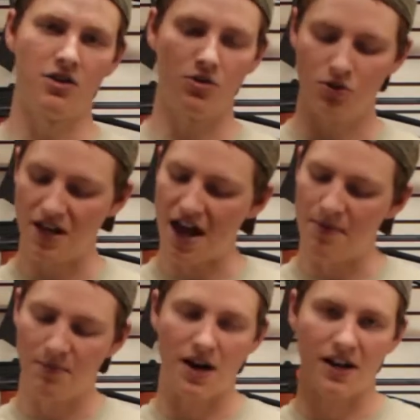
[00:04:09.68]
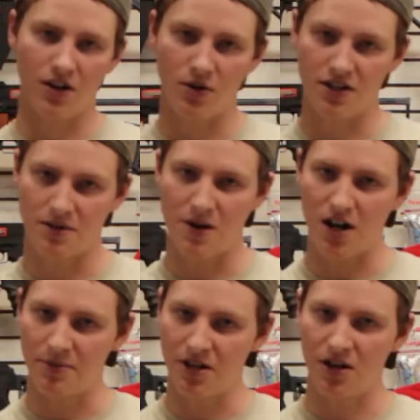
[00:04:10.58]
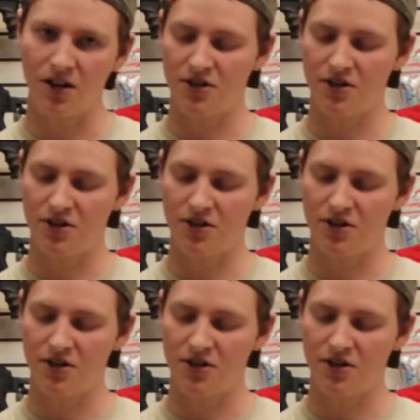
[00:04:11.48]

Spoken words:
You do that by going to the bottom here,